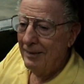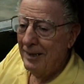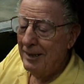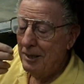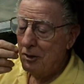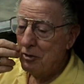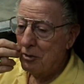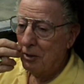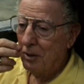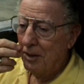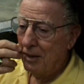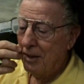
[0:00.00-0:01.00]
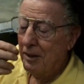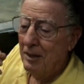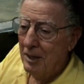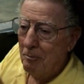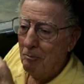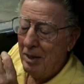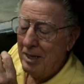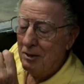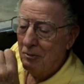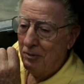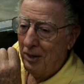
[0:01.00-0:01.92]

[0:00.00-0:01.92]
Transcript: then inserted it, made the